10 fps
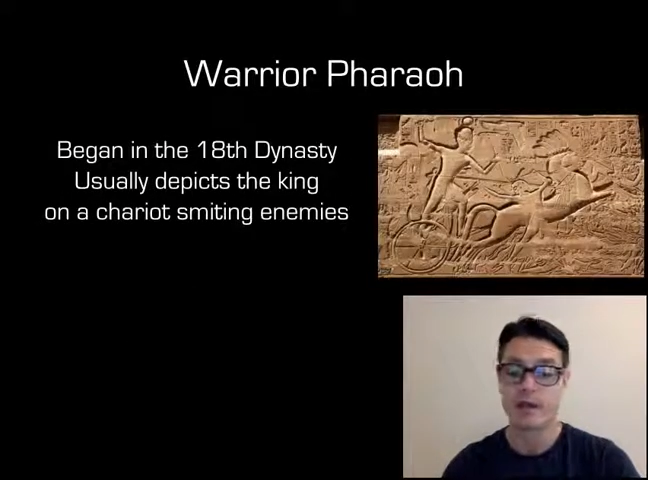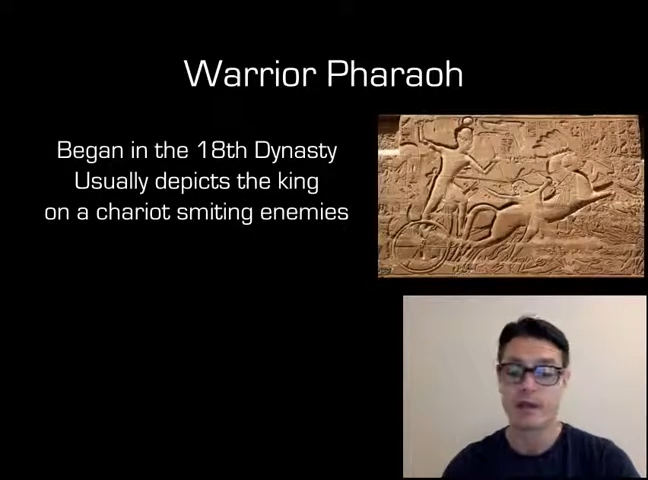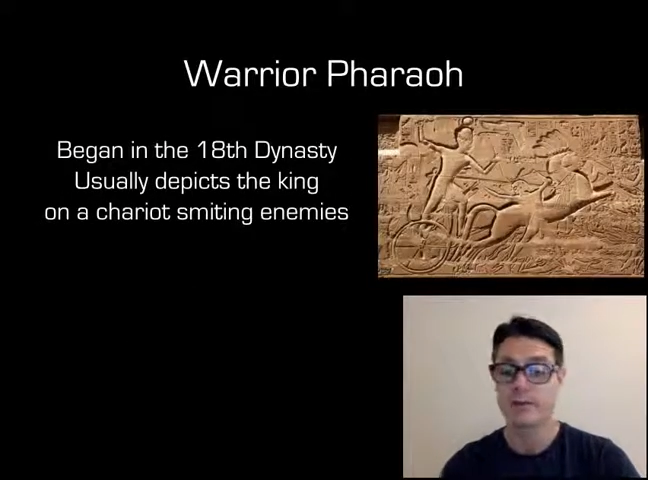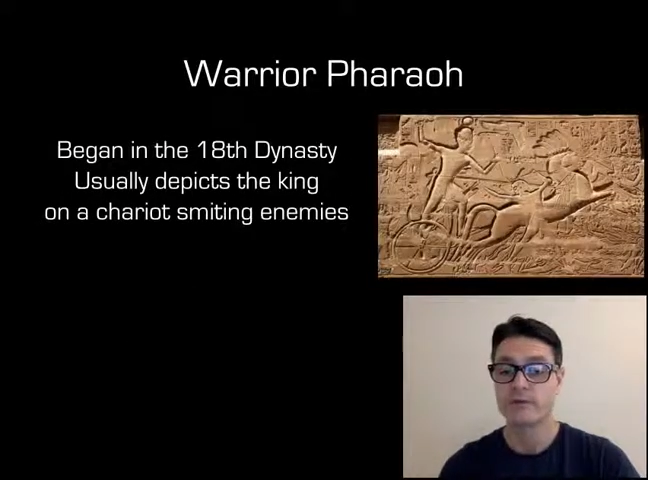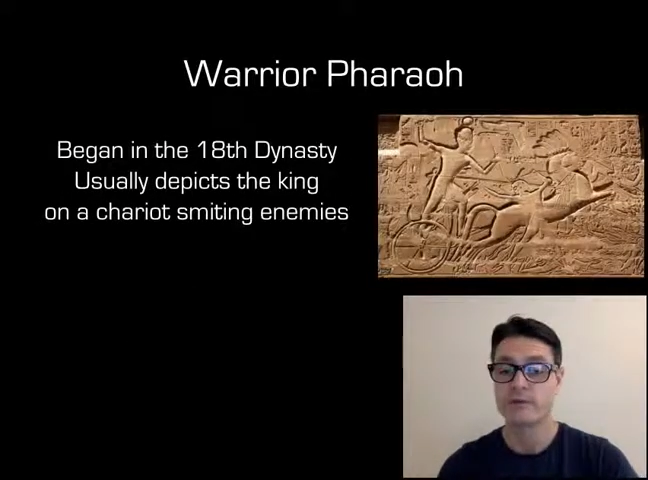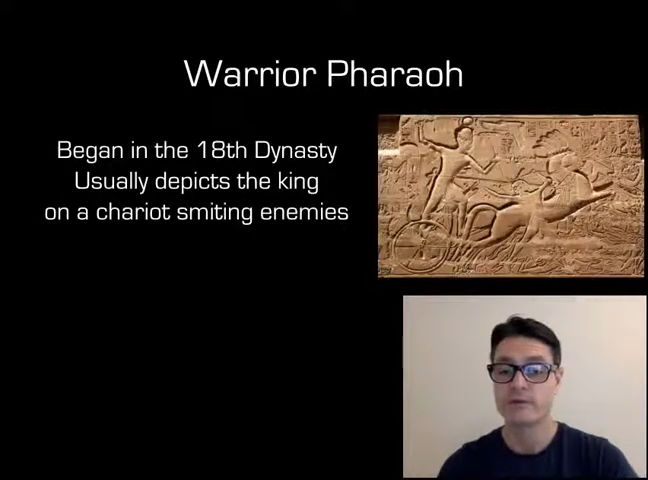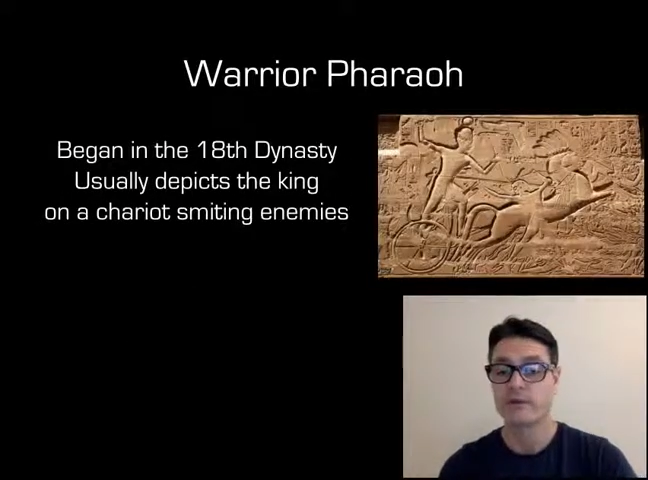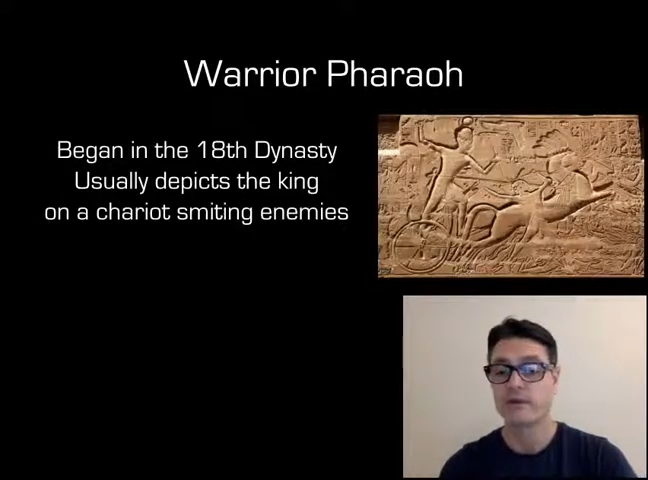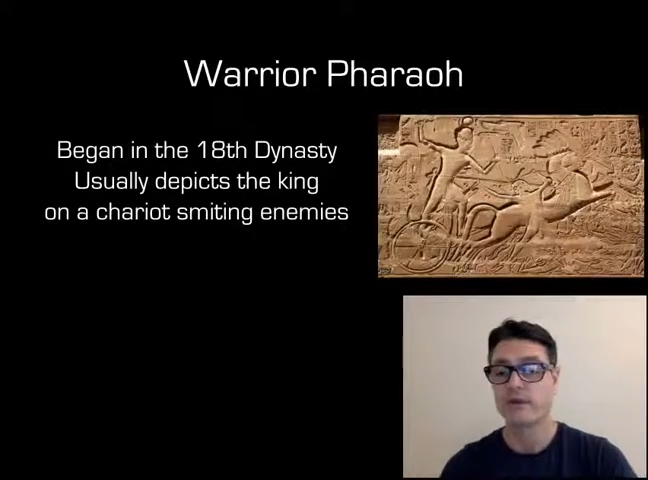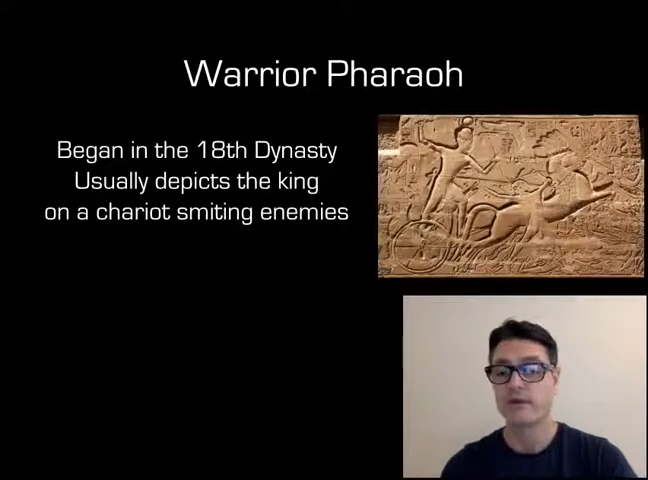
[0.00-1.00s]
We also
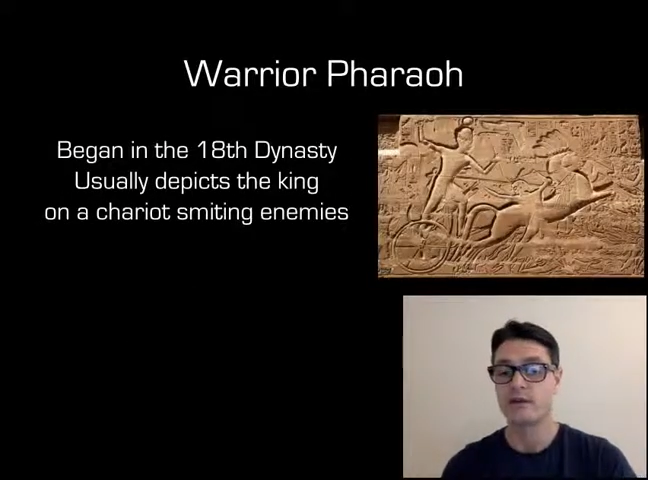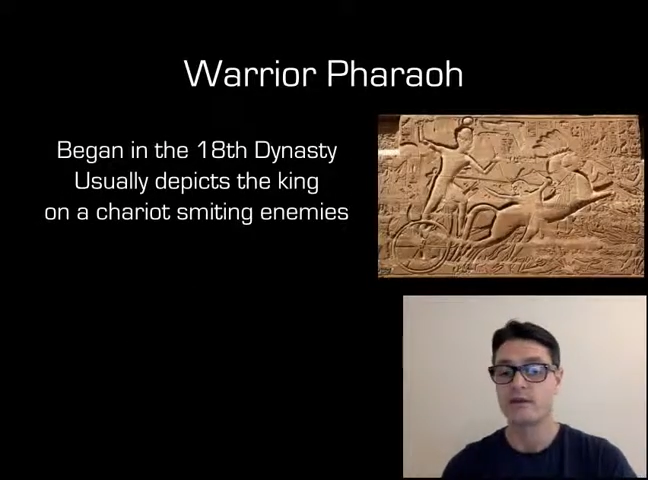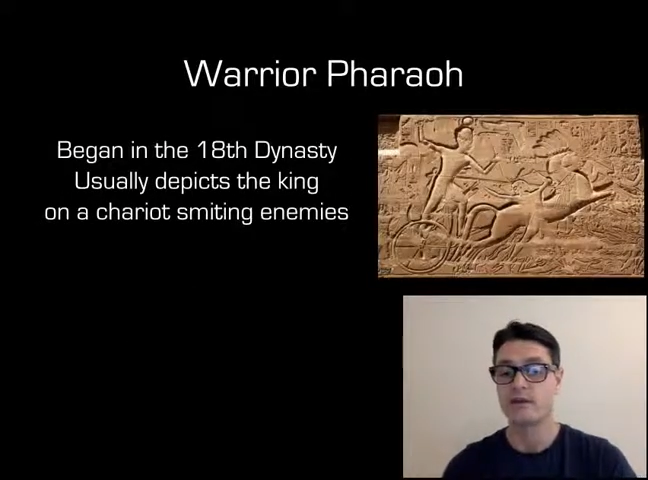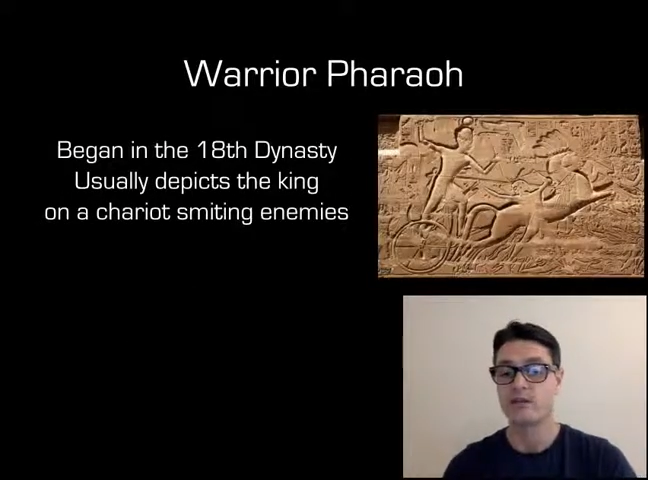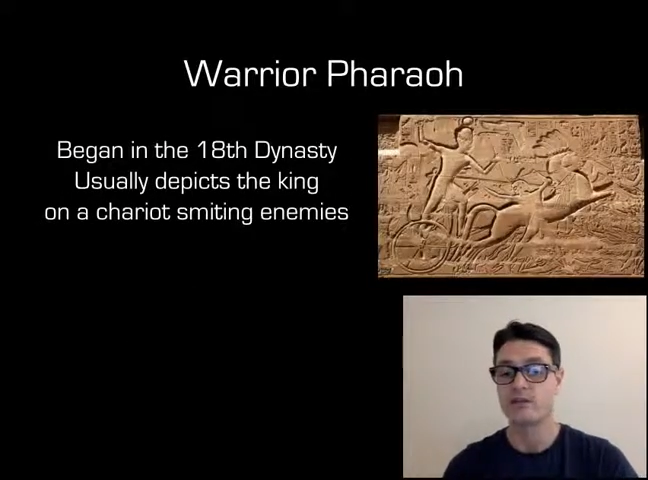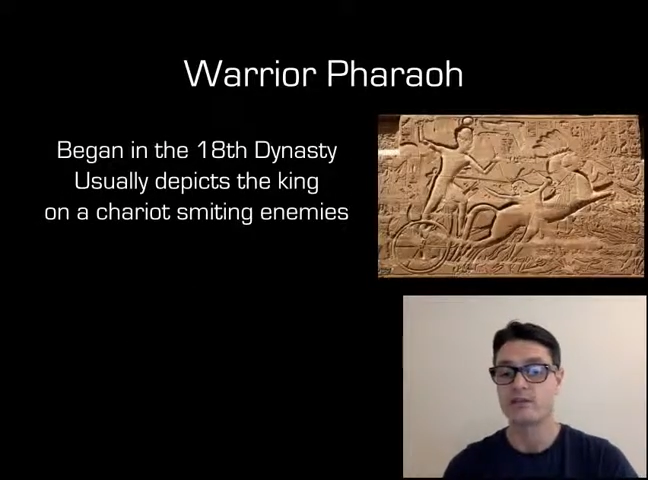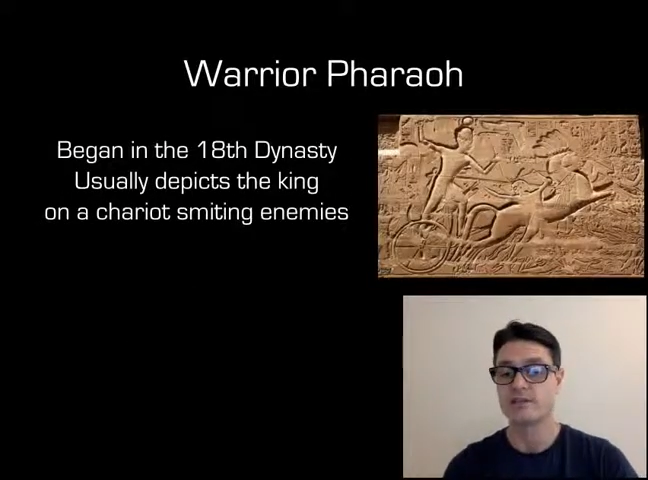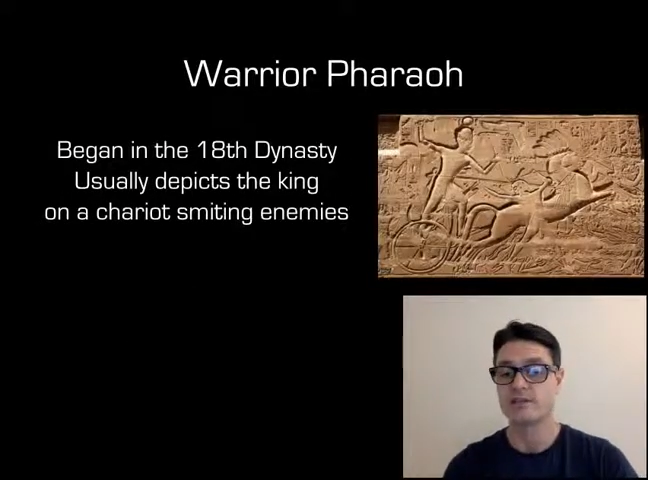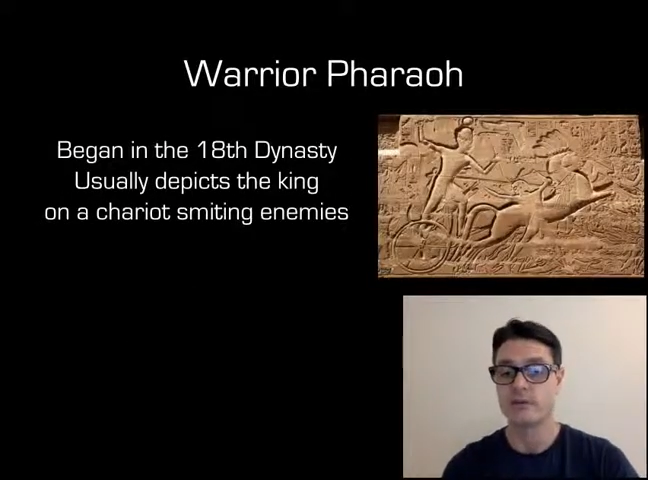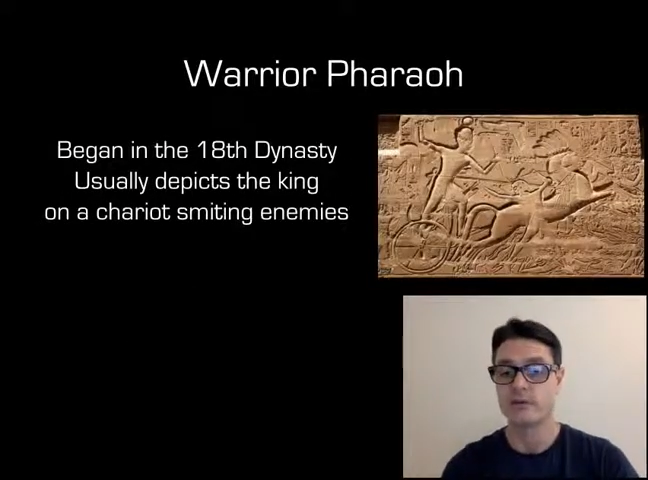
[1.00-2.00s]
have I've mentioned this
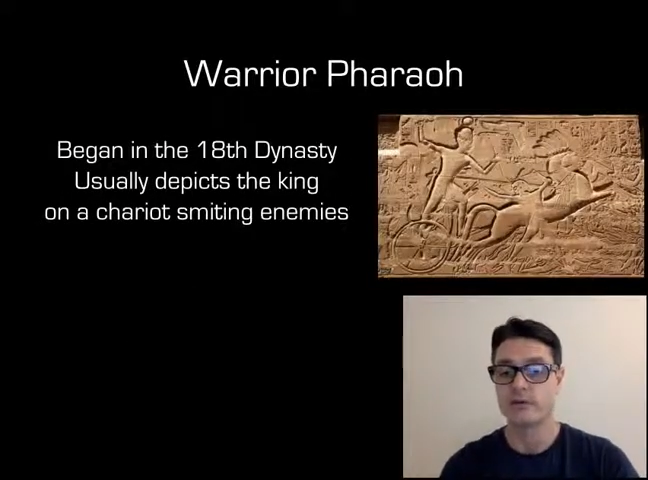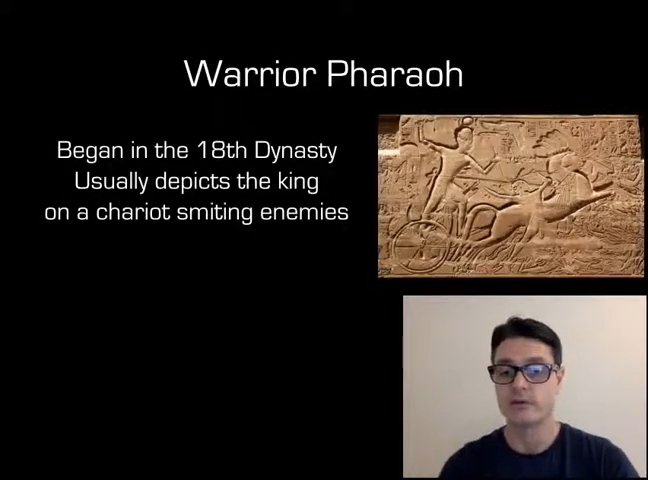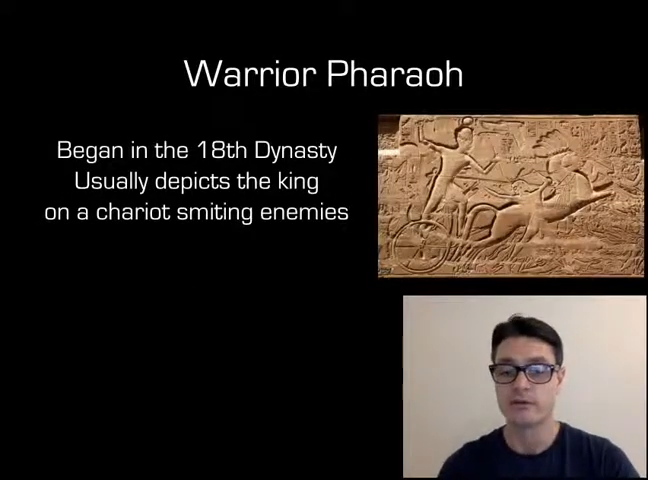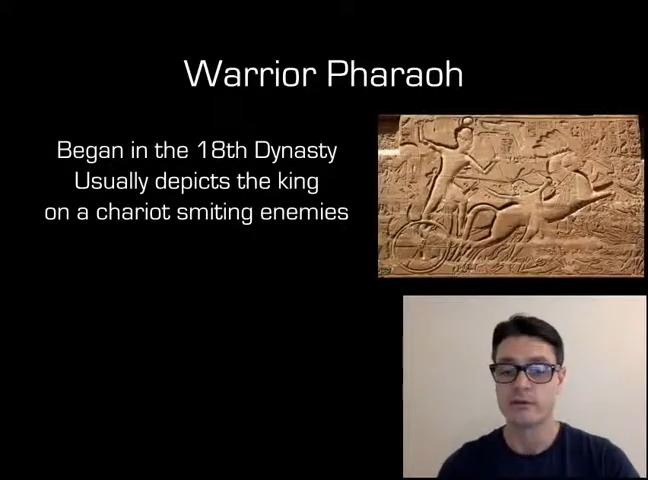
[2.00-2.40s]
before,